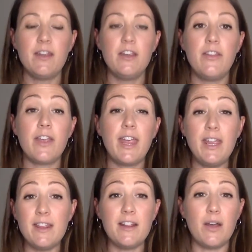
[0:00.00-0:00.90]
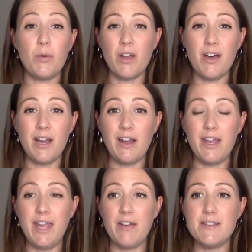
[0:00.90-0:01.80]
the key thing that I want to highlight
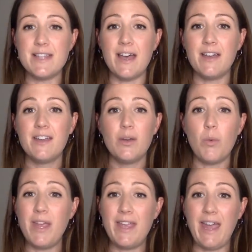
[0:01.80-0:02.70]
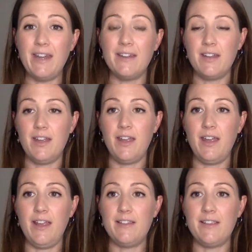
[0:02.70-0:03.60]
here is that weight gain
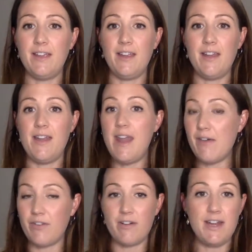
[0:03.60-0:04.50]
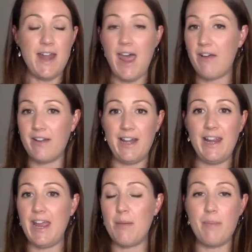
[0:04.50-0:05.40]
is never and
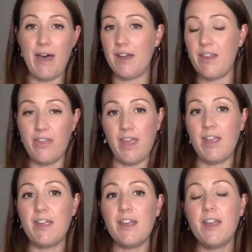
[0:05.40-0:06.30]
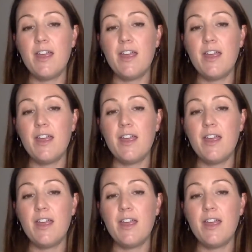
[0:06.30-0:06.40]
inherently a bad thing.